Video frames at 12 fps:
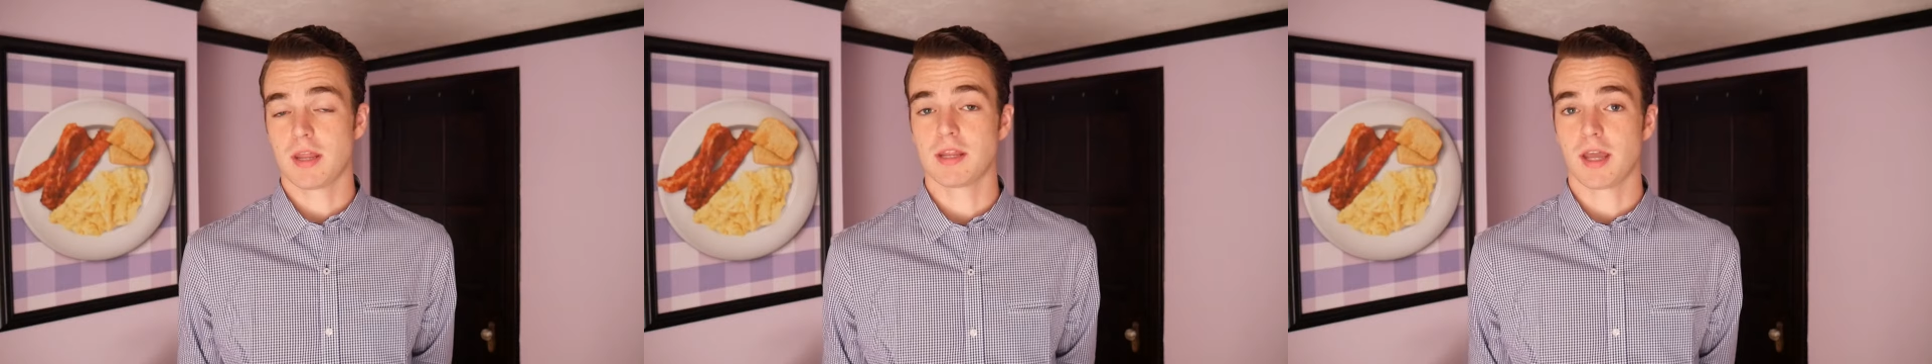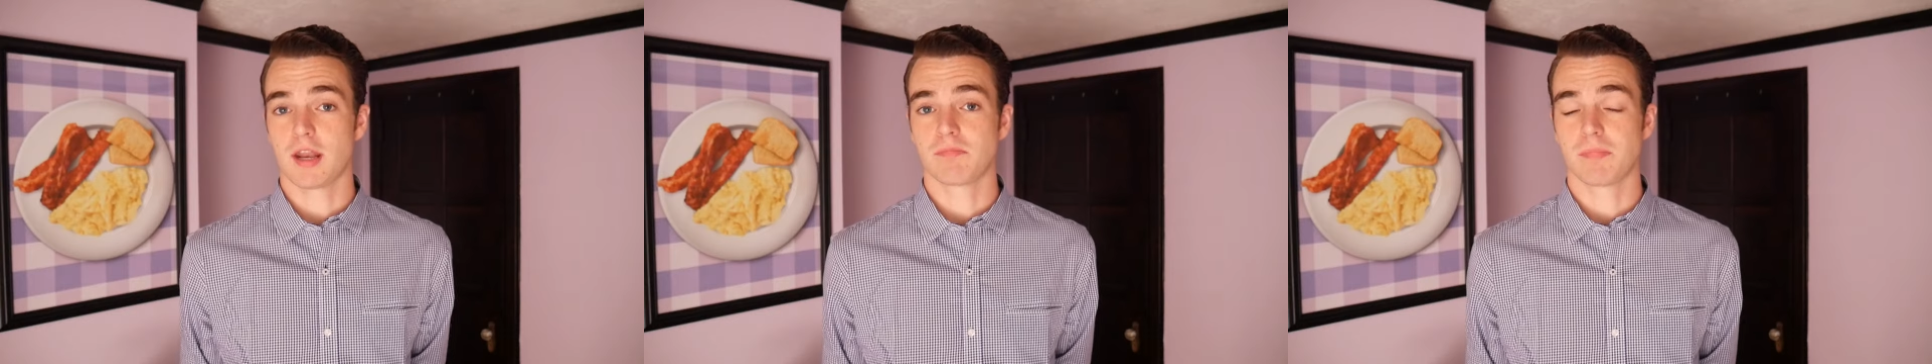any
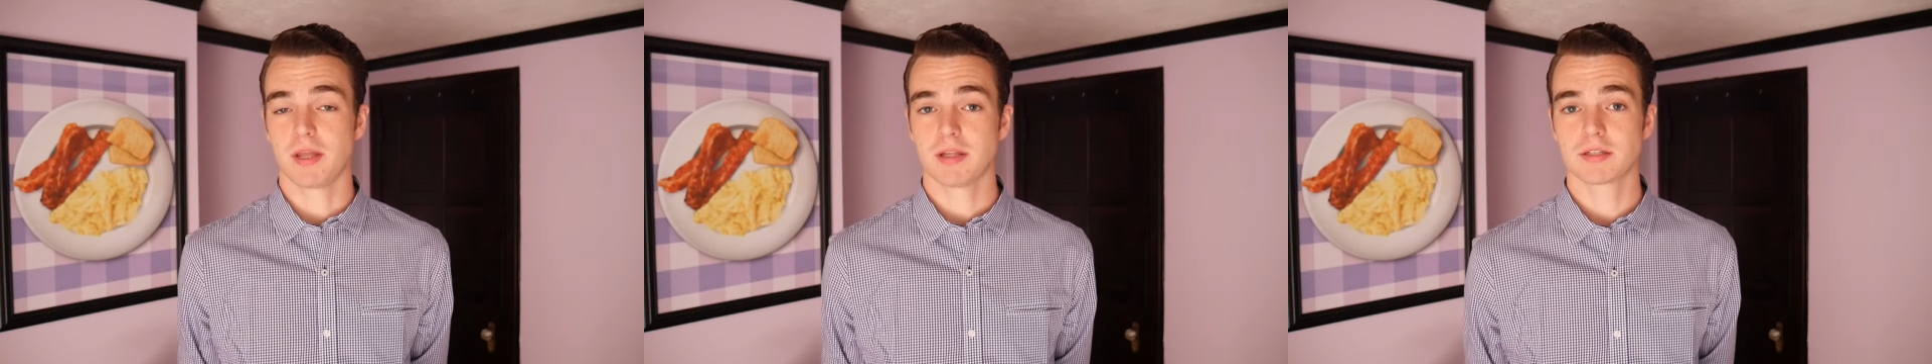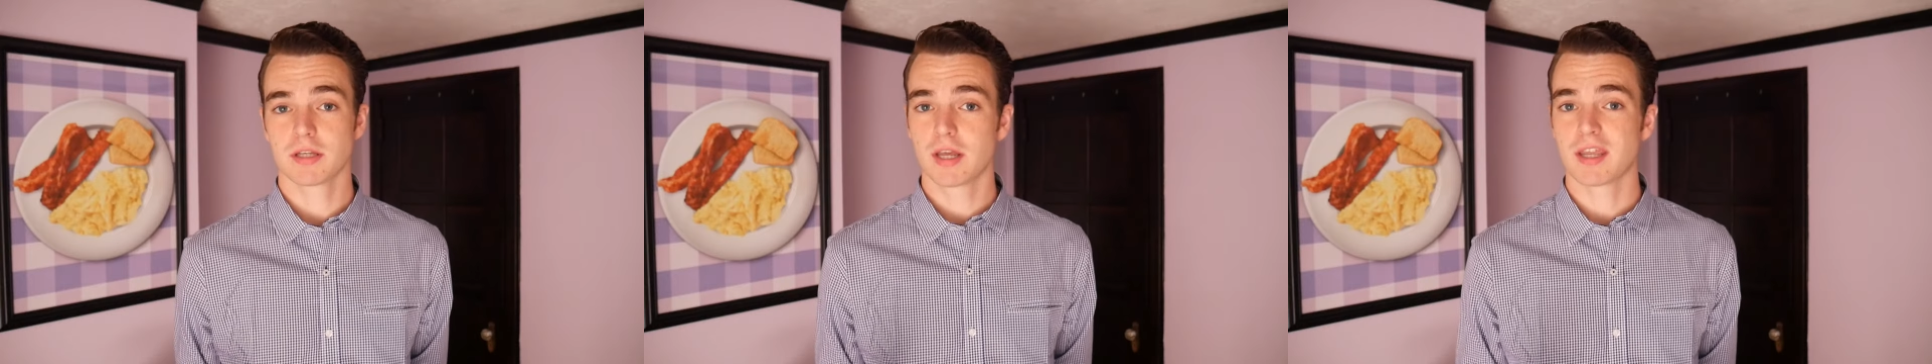kind of
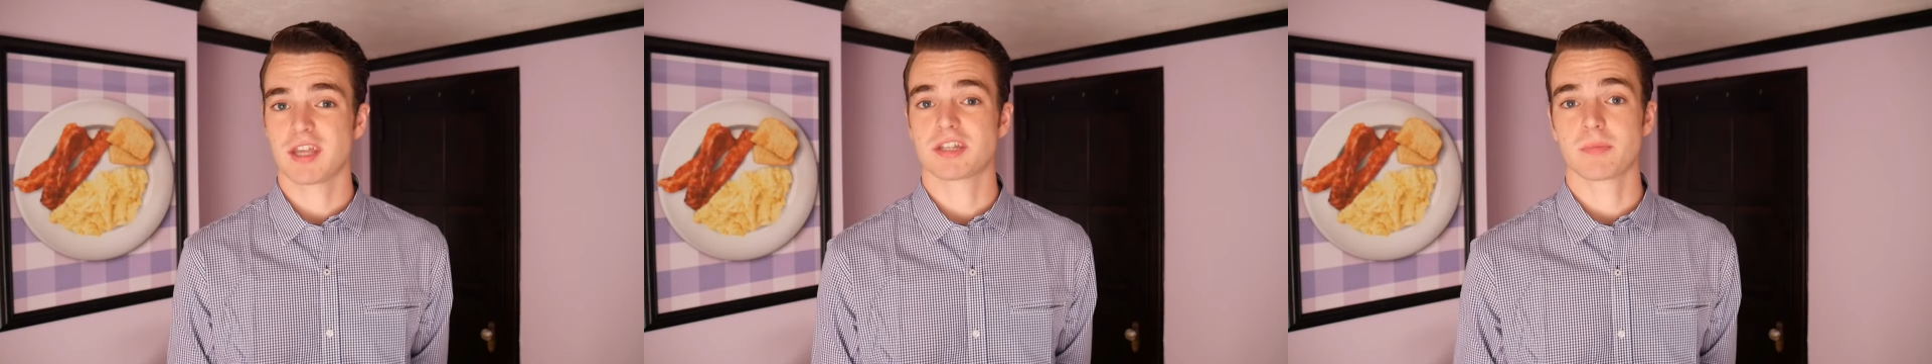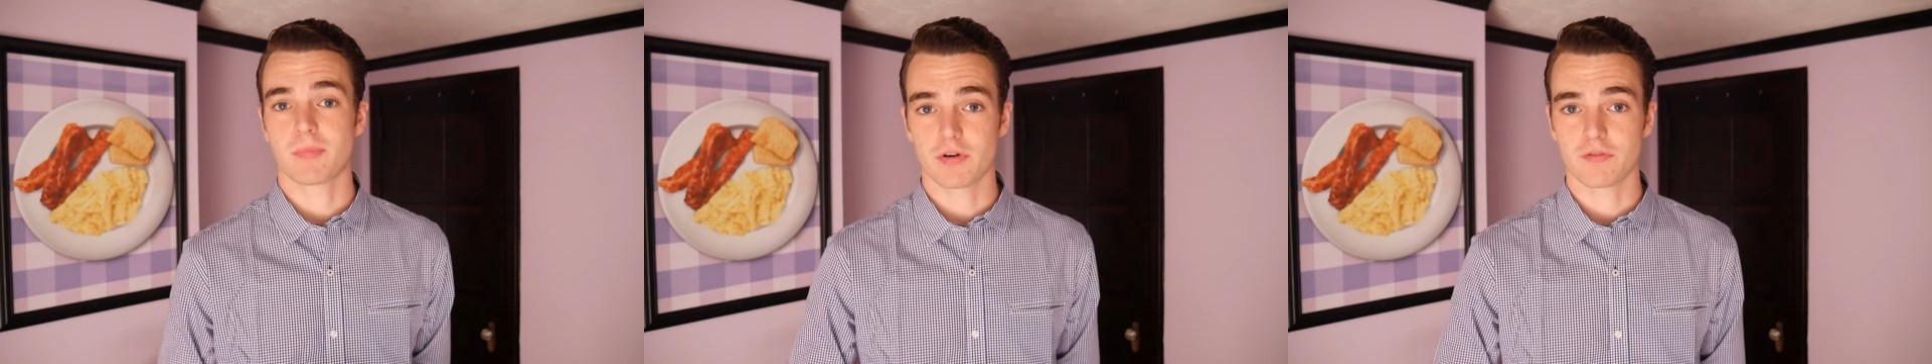pants, gets
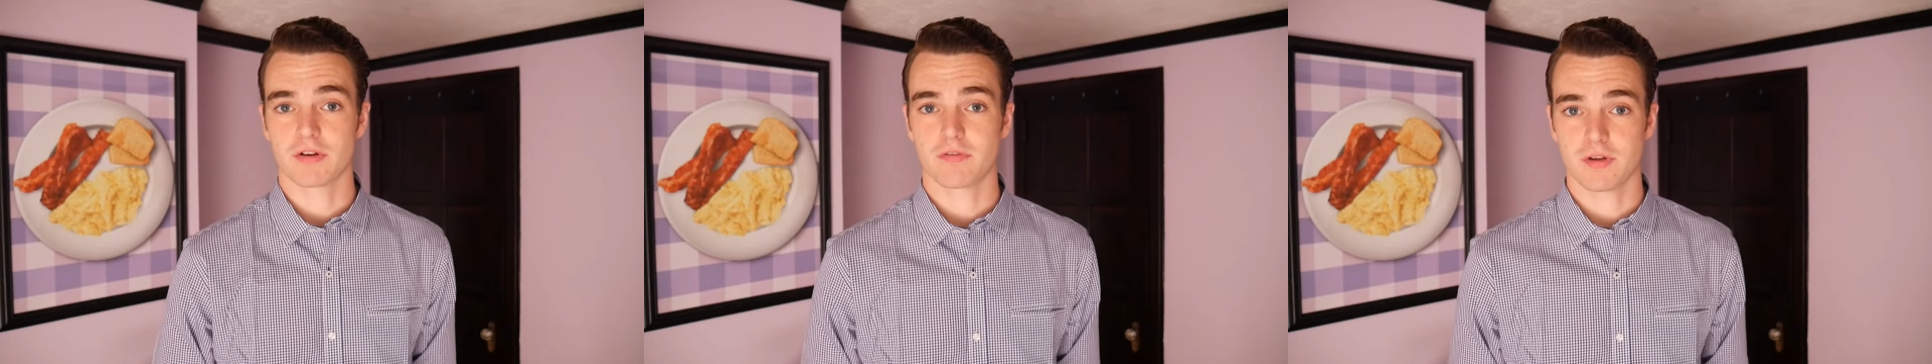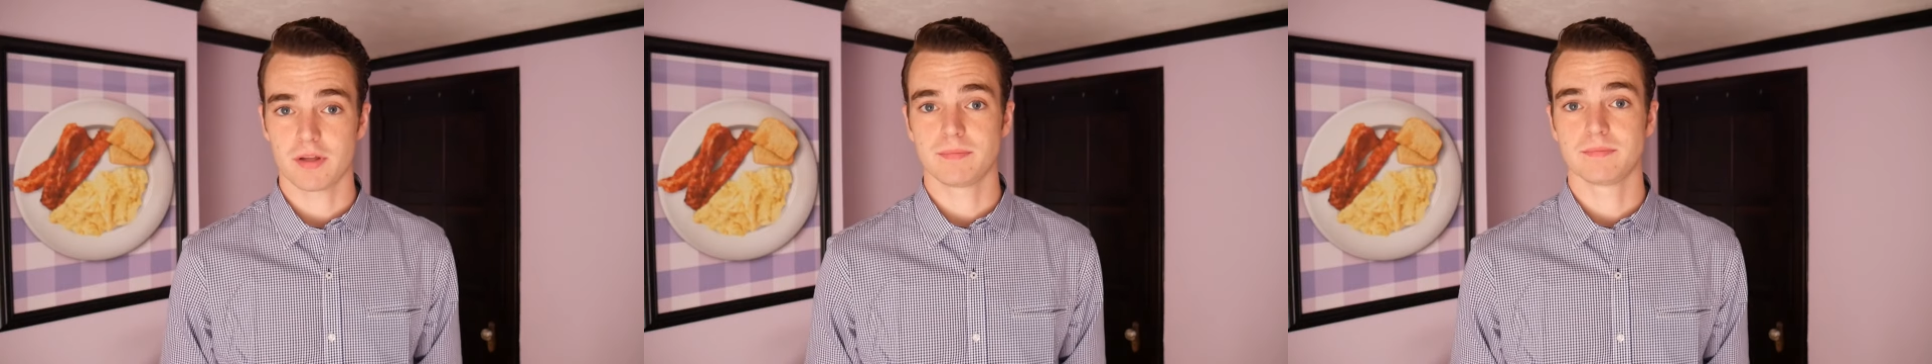the perfect
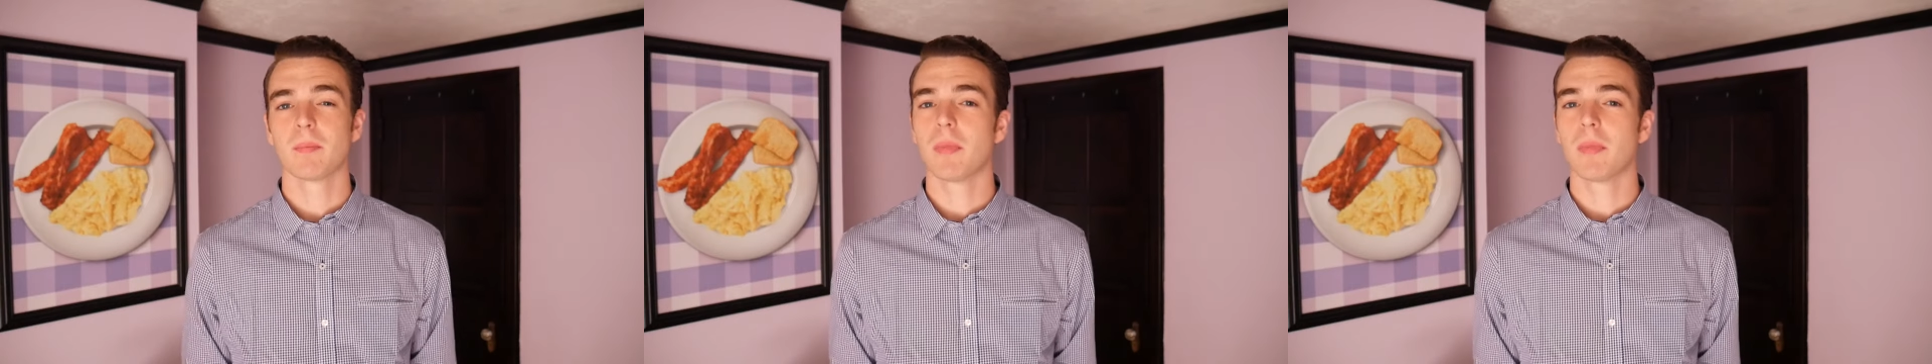fit.